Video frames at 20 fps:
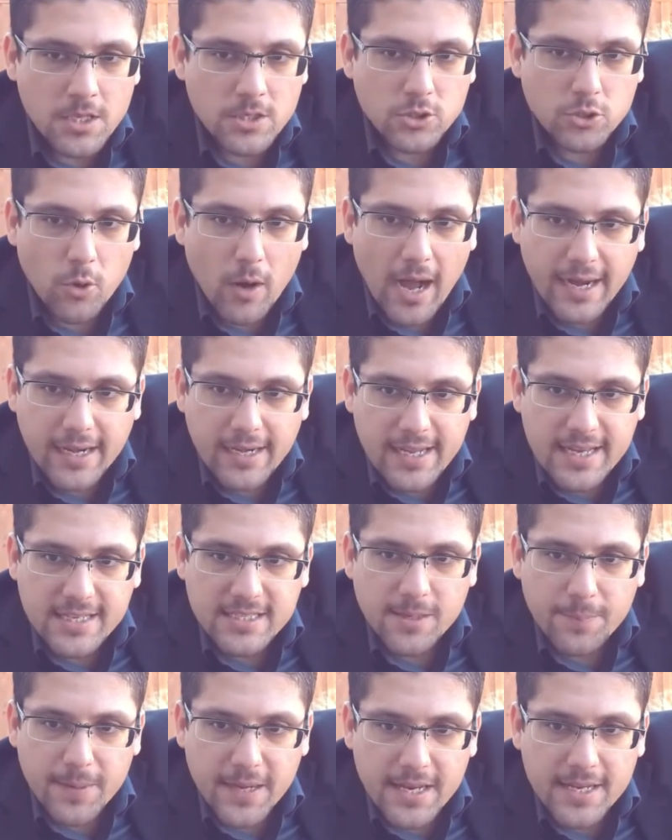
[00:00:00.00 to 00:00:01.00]
So
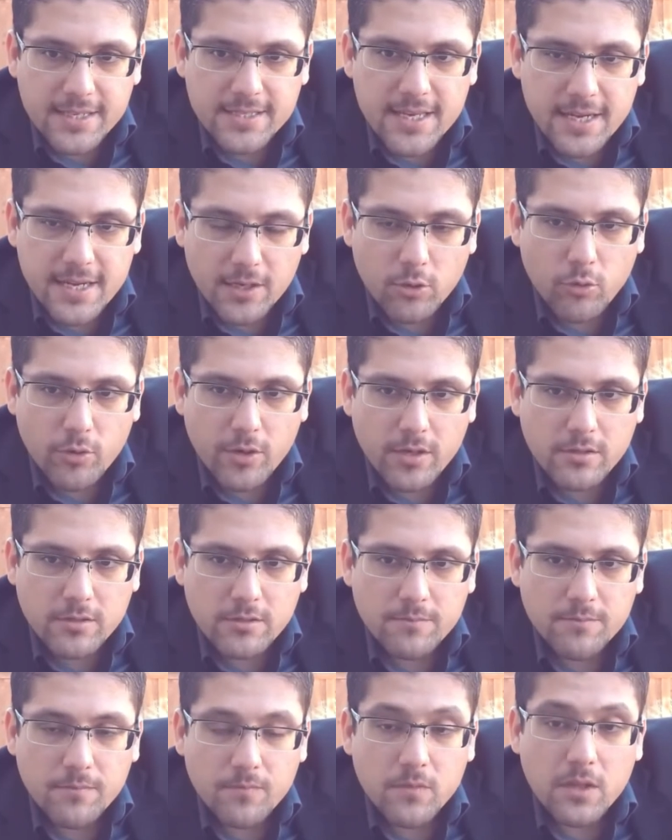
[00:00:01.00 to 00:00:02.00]
ideas, opinions,
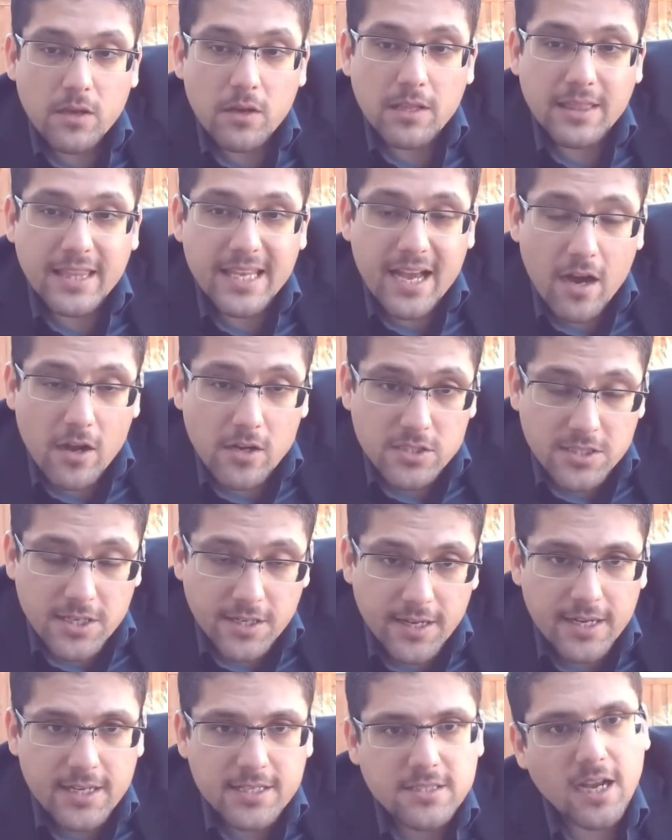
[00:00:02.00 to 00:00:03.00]
editorial, they are
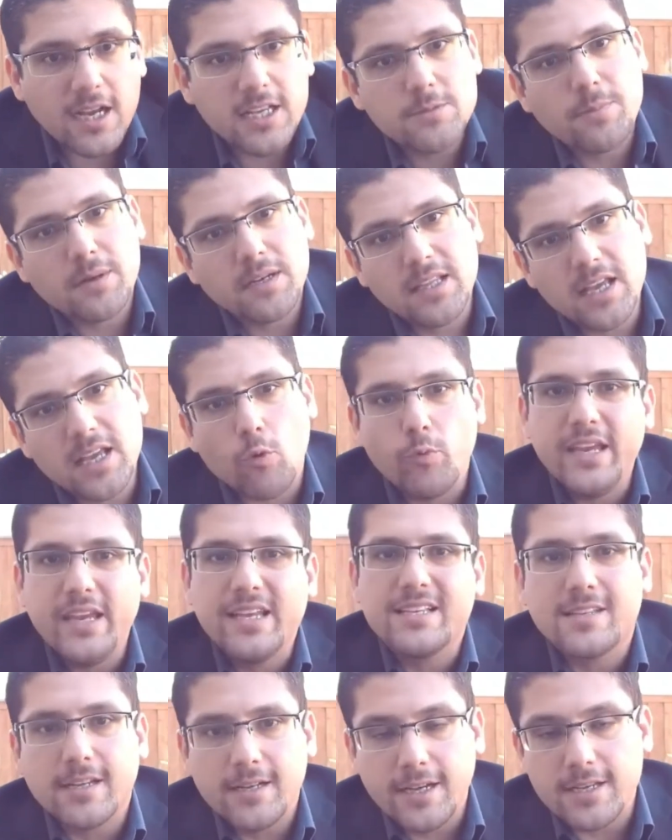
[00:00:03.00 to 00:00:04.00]
study designs, but they are
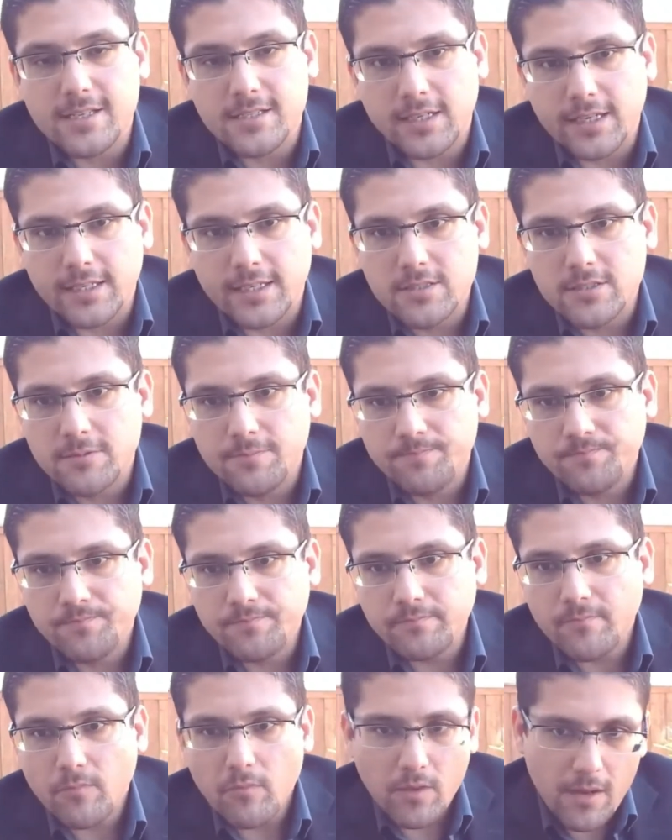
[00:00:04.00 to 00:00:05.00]
weak study designs.
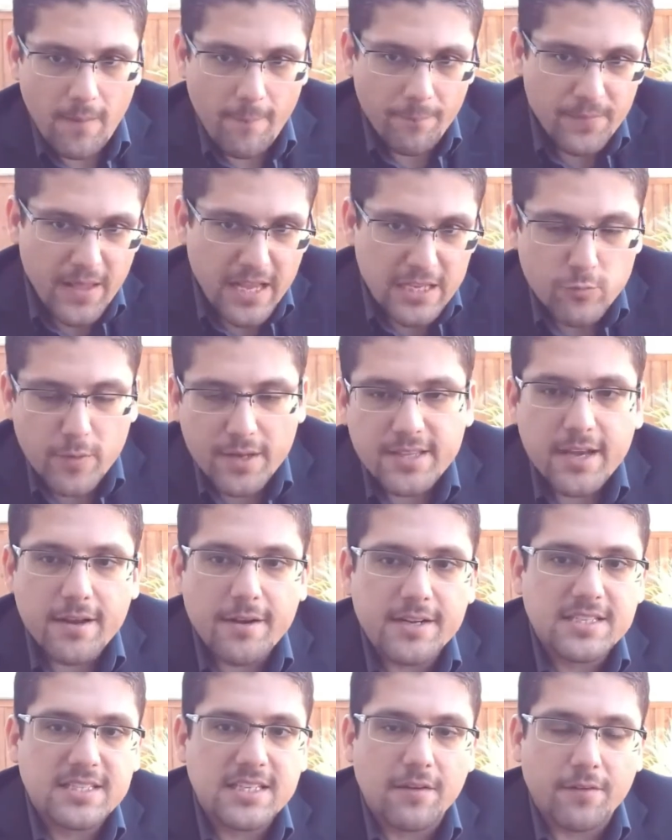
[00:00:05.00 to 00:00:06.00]
That's why they
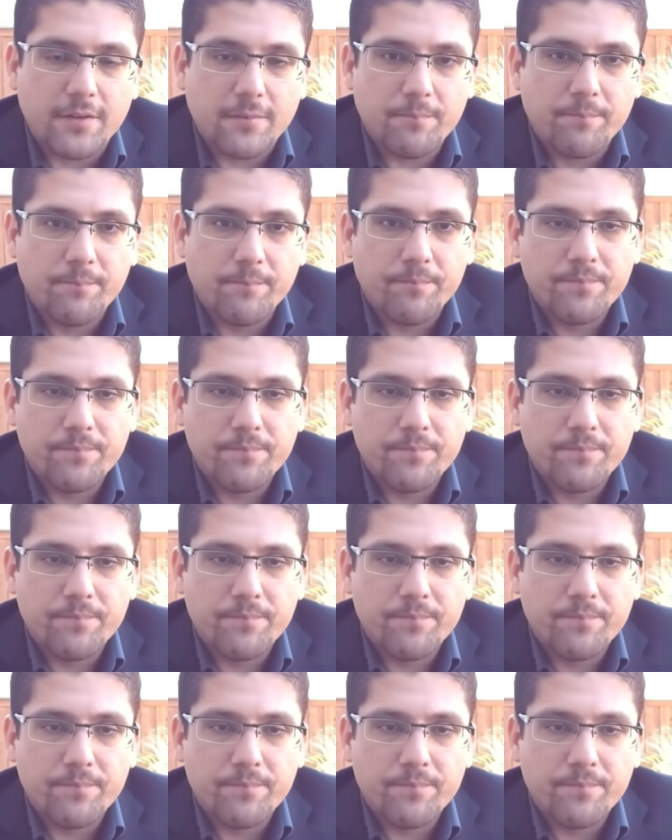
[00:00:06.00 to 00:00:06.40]
are at seven.